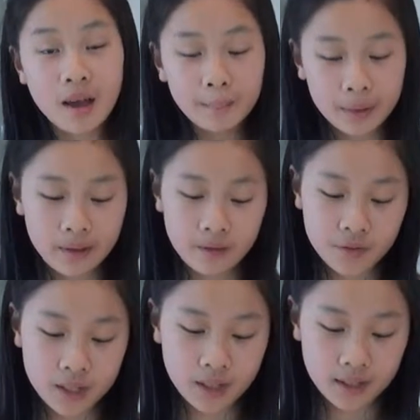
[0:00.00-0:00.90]
but if
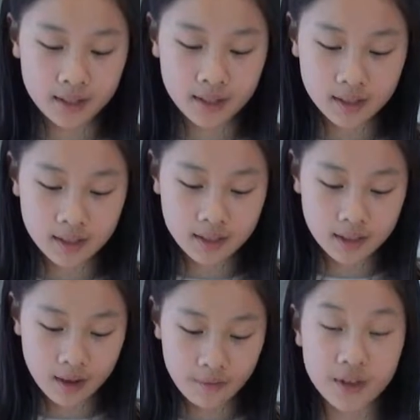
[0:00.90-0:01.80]
the
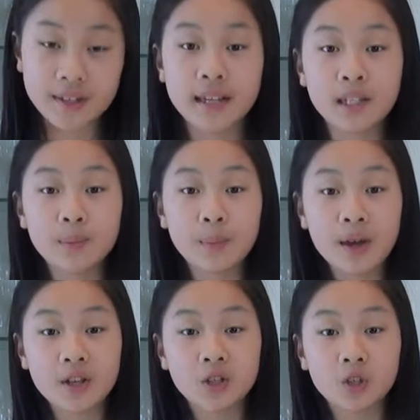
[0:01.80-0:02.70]
consistency of the sesame
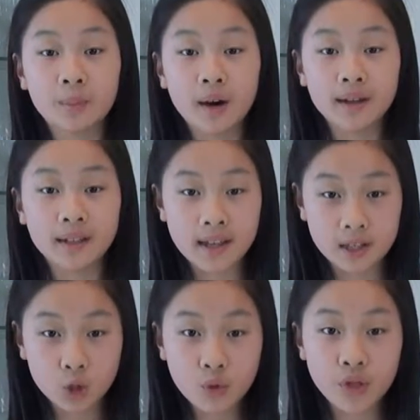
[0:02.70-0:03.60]
paste you buy
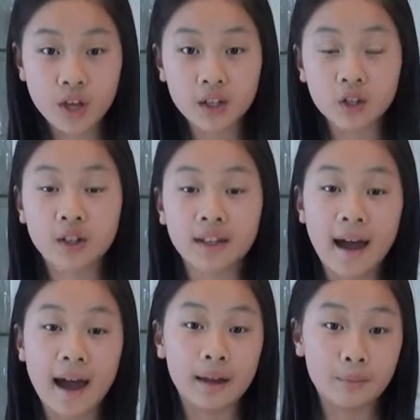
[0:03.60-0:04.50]
is too thick, you can
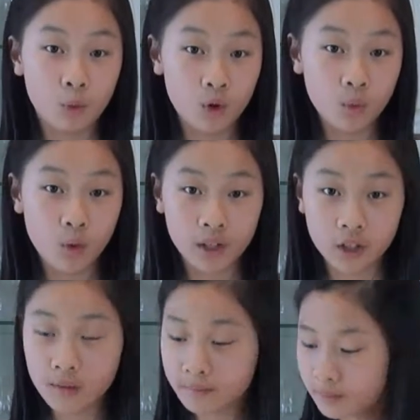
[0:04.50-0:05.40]
add more
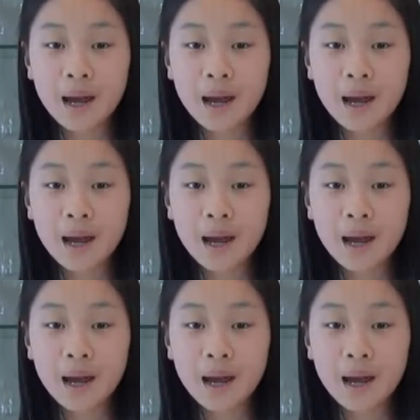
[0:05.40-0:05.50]
water.